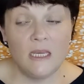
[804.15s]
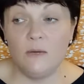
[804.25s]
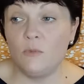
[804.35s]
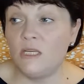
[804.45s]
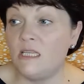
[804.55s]

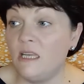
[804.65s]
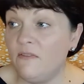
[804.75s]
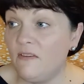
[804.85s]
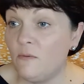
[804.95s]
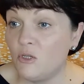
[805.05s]
It was as
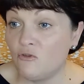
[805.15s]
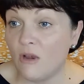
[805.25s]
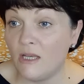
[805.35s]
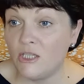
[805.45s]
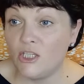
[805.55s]
if he was
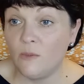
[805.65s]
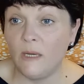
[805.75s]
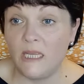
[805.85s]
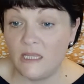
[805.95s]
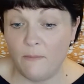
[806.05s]
trying to do
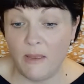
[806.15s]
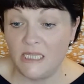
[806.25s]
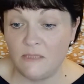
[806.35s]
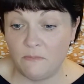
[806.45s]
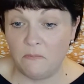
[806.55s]
it in the
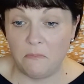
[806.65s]
best